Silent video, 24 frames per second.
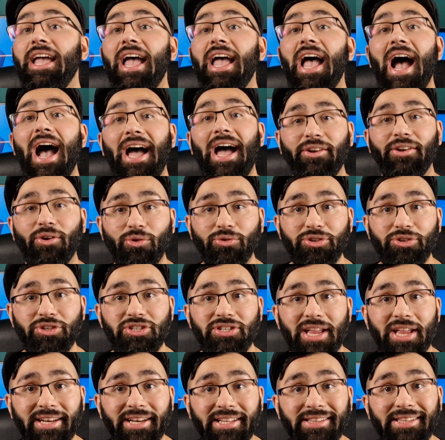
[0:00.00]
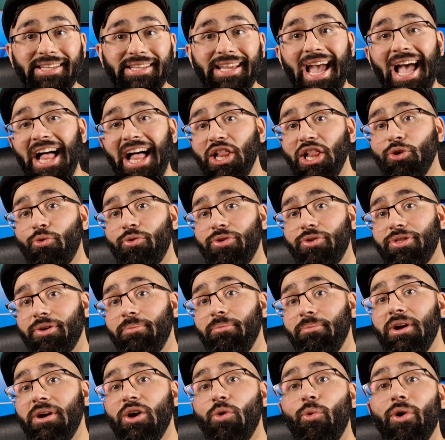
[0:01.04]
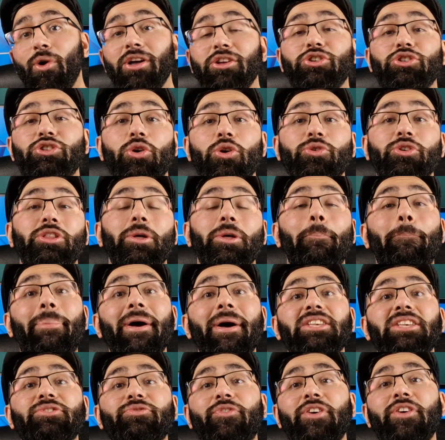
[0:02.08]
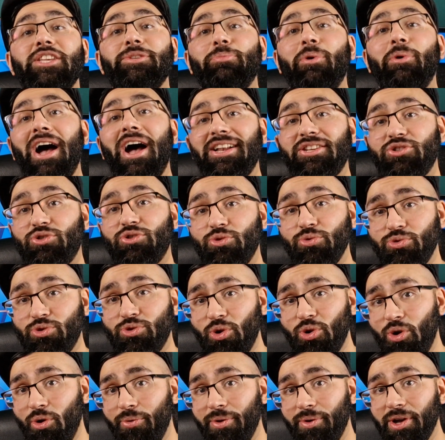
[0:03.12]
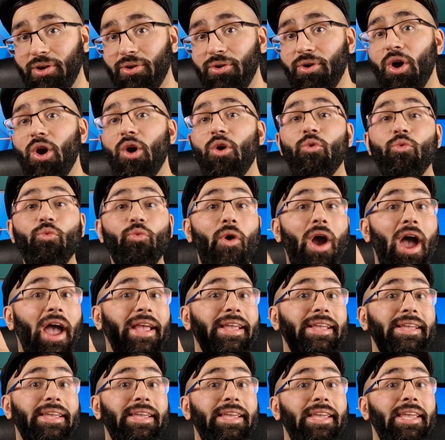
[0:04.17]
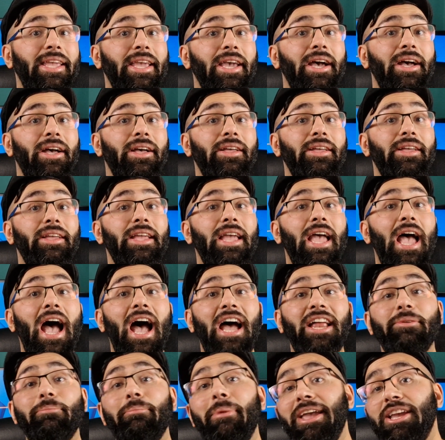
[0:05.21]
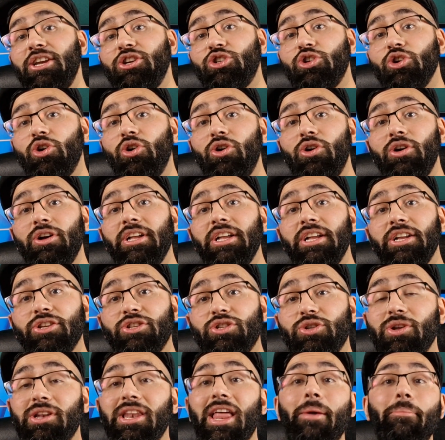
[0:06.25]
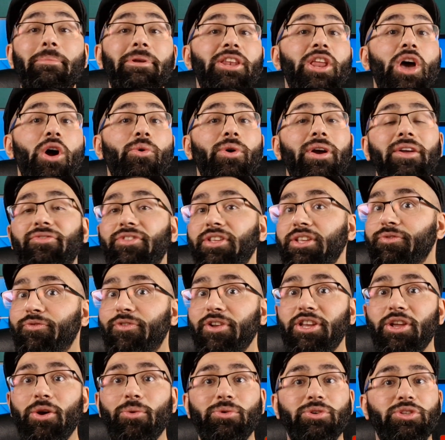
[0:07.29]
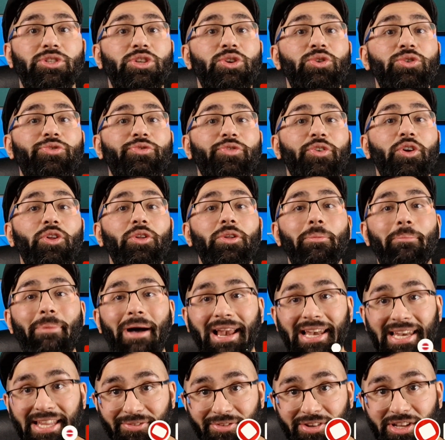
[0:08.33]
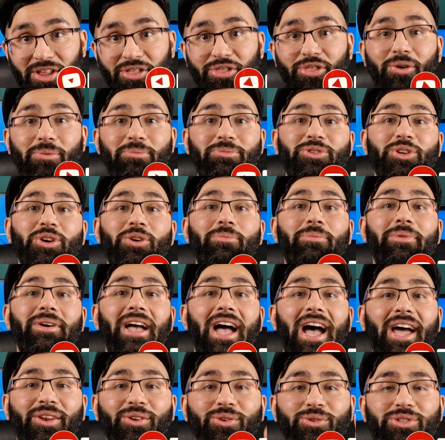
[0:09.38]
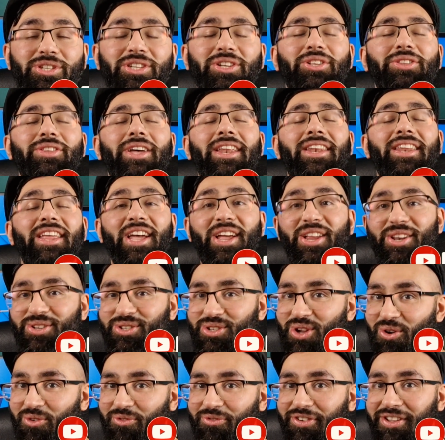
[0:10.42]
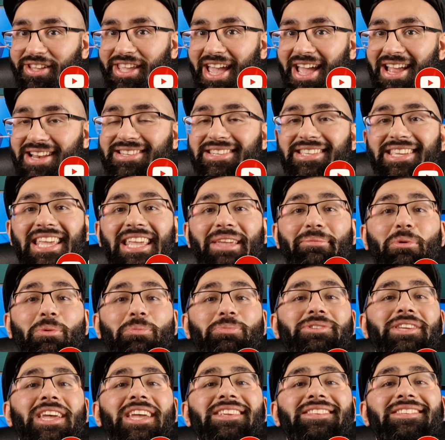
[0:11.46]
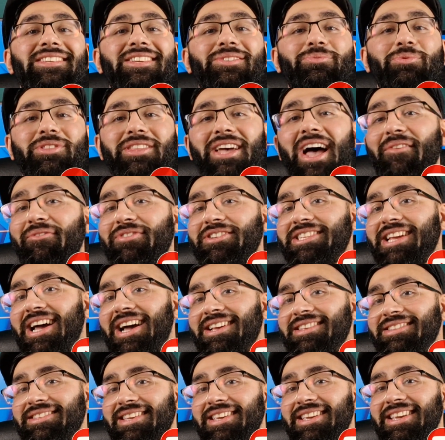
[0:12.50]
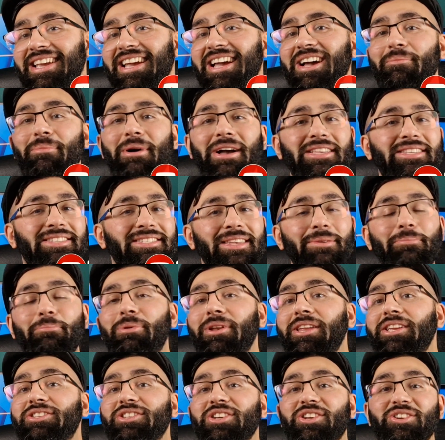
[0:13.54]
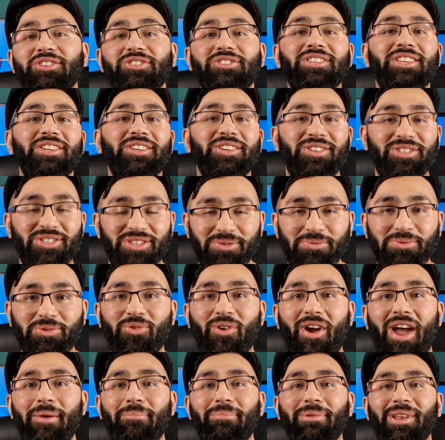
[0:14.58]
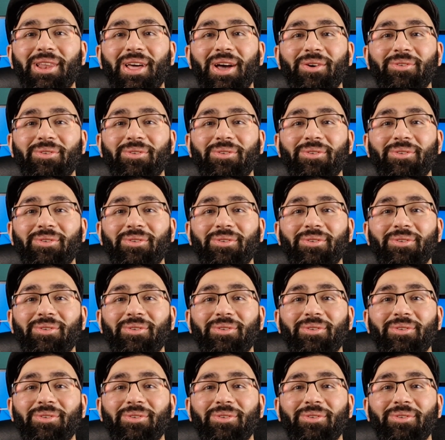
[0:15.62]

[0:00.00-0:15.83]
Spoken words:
and understanding the algorithm, where I'll show you the best Facebook ads tutorial right here. And make sure to let me know if this video was useful by leaving a thumbs up. And until then, don't forget to keep updated with advertising by simply to consider to subscribe below.